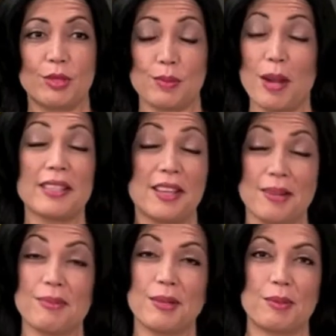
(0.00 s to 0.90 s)
was my
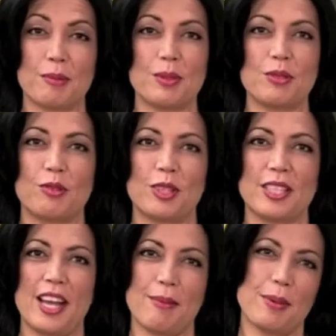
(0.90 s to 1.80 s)
time and purpose for it
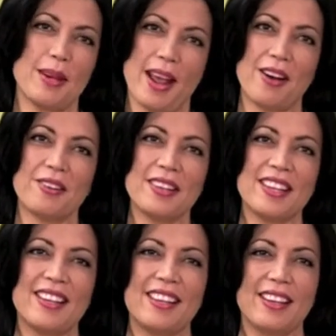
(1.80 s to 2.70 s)
to happen now.
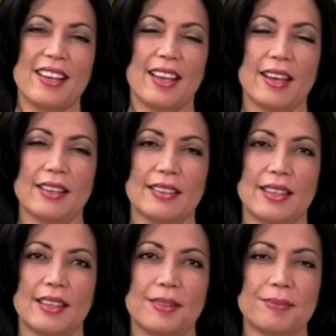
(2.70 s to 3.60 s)
And
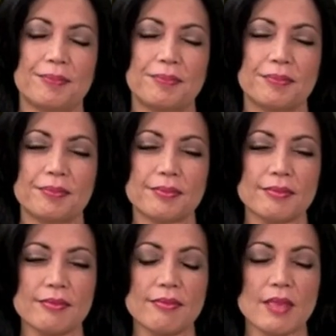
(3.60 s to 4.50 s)

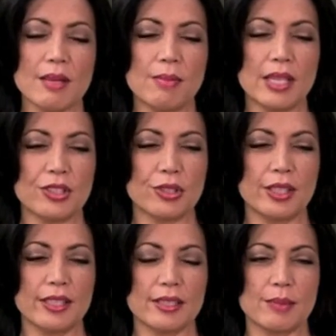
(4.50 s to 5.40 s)
my
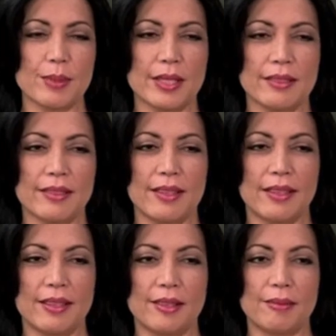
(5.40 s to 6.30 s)
journey has been
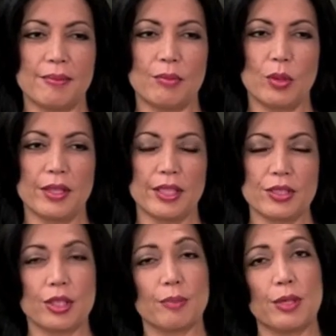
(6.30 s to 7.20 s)
one
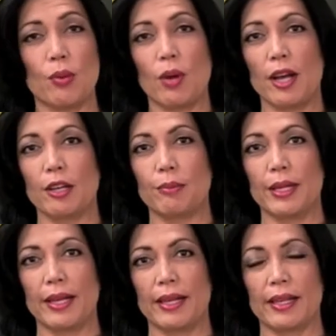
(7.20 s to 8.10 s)
that took me a while,
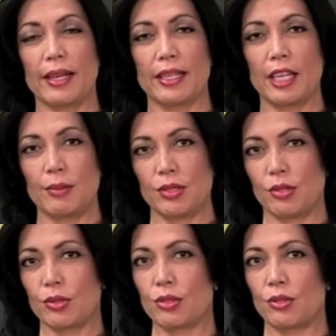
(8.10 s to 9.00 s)
but I came to
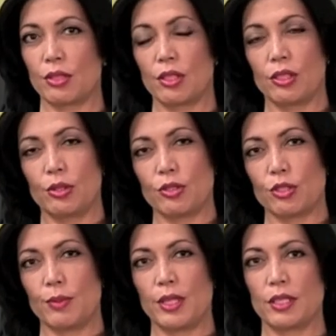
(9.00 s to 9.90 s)
those certain
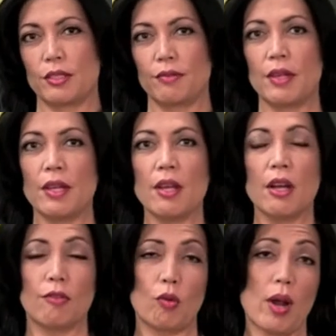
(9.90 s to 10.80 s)
conclusions because of
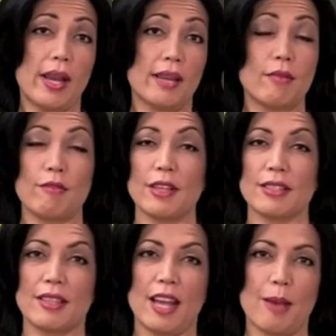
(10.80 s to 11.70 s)
a variety of
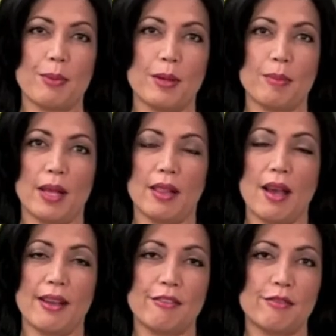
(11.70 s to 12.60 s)
events that happened in my
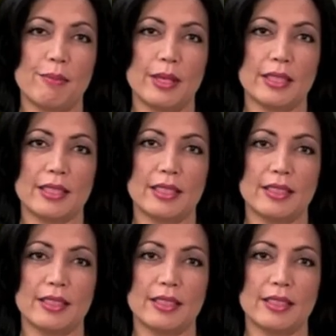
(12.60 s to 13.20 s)
life. But